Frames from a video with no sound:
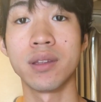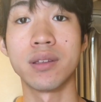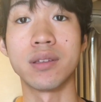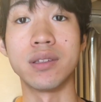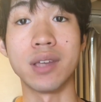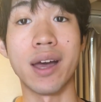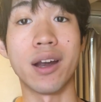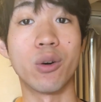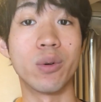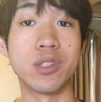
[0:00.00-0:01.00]
Since I had
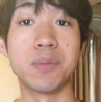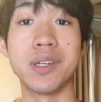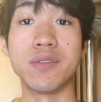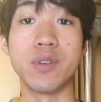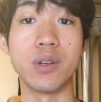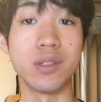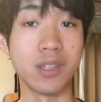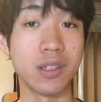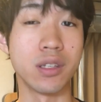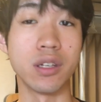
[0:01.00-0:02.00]
always been very
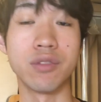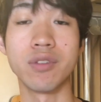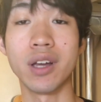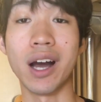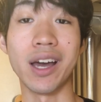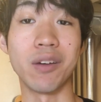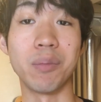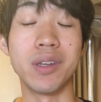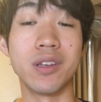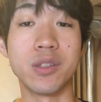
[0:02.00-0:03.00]
sensitive, I have
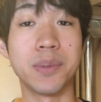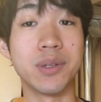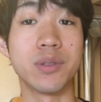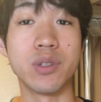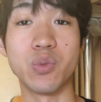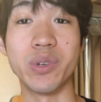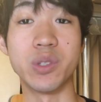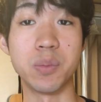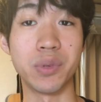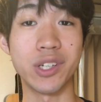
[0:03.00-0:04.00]
many experiences with
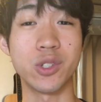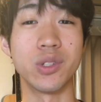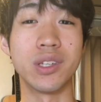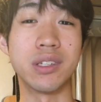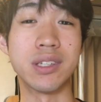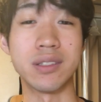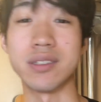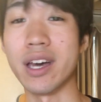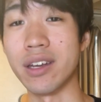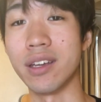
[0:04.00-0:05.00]
depression and
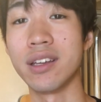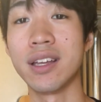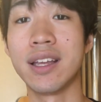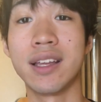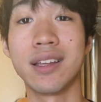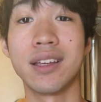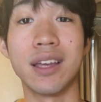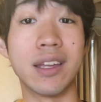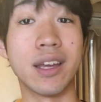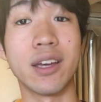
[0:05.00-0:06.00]
anxiety,
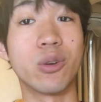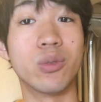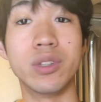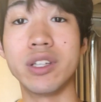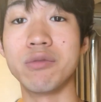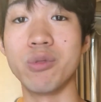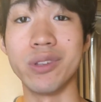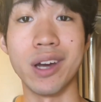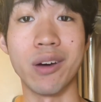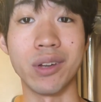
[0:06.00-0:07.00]
and I couldn't live
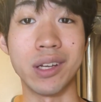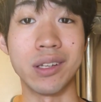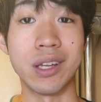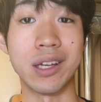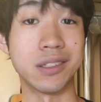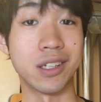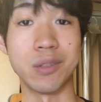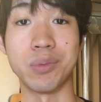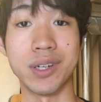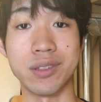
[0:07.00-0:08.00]
without an
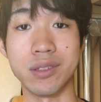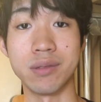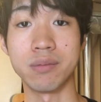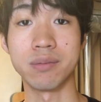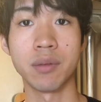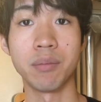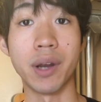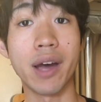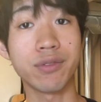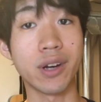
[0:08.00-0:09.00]
antidepressant. But
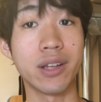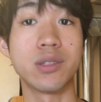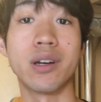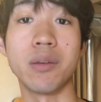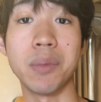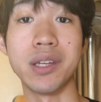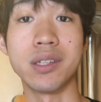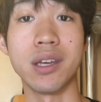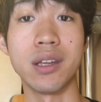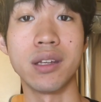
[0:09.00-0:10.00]
after I started
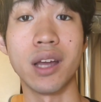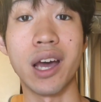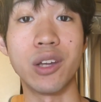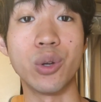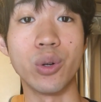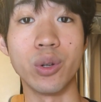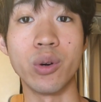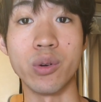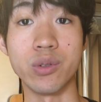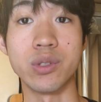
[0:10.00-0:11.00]
meditating, I no
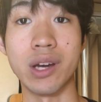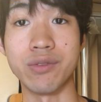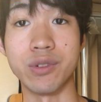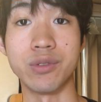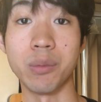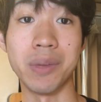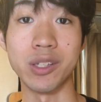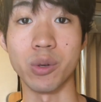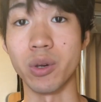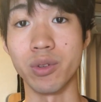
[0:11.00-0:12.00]
longer suffer from
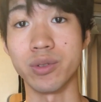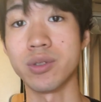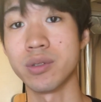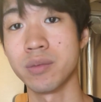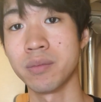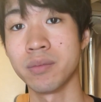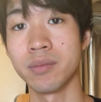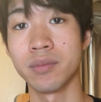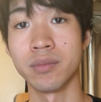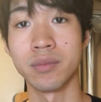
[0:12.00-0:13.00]
mental illness.
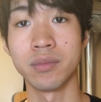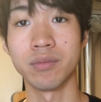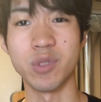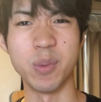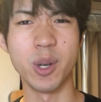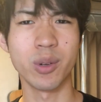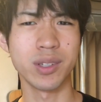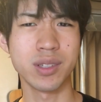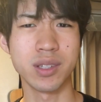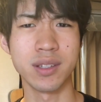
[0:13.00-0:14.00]
To be
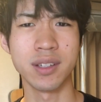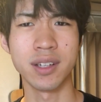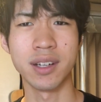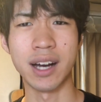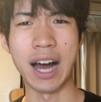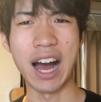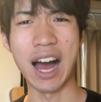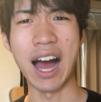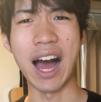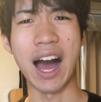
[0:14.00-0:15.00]
honest,
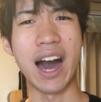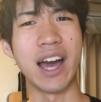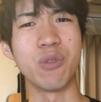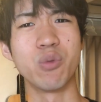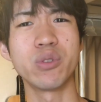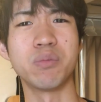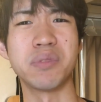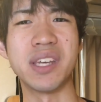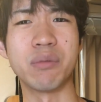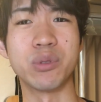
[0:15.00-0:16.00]
I wouldn't
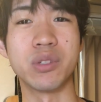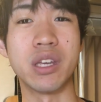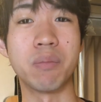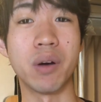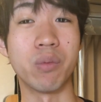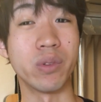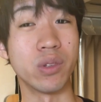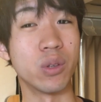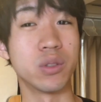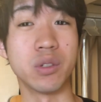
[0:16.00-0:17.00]
be able to keep up with
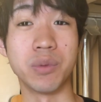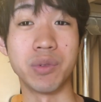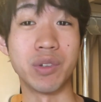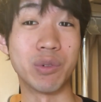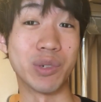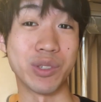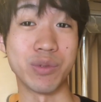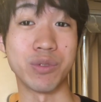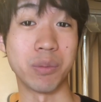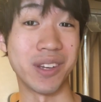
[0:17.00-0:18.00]
YouTube if it
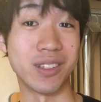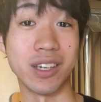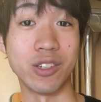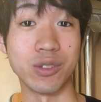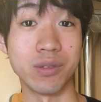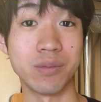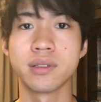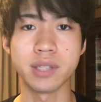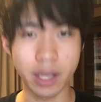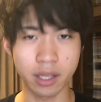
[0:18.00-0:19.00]
wasn't for meditation.
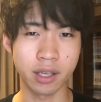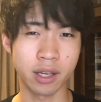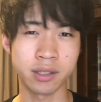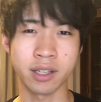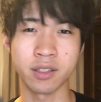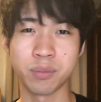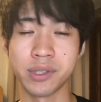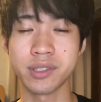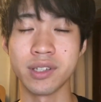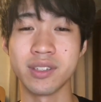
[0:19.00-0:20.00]
Taking
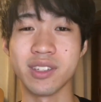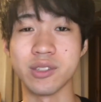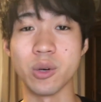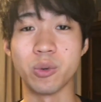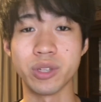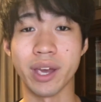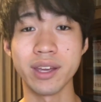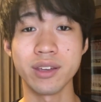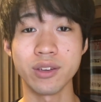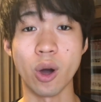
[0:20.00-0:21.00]
antidepressants is
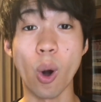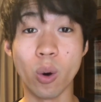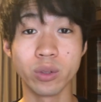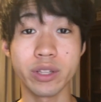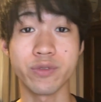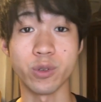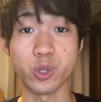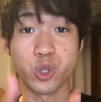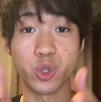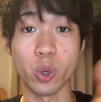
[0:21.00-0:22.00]
okay, only for
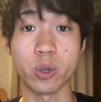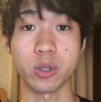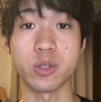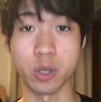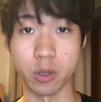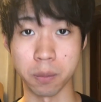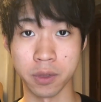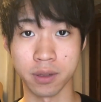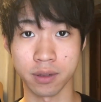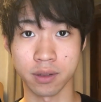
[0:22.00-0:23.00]
short term.
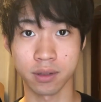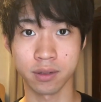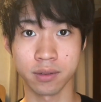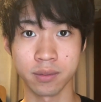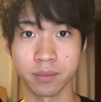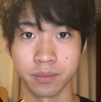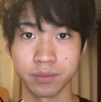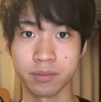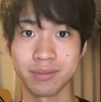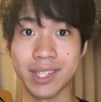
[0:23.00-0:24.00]

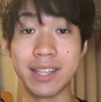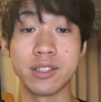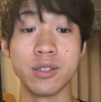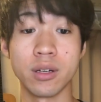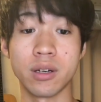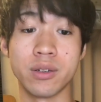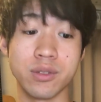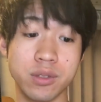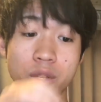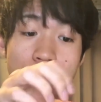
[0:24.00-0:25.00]
It's not gonna
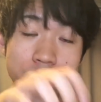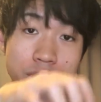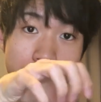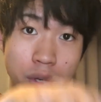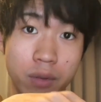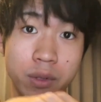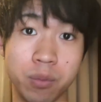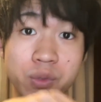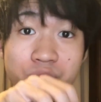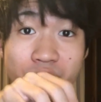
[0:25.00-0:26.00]
solve the
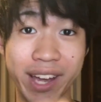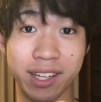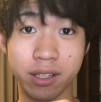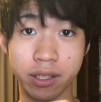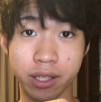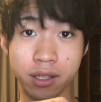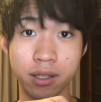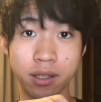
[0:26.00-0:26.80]
problem radically.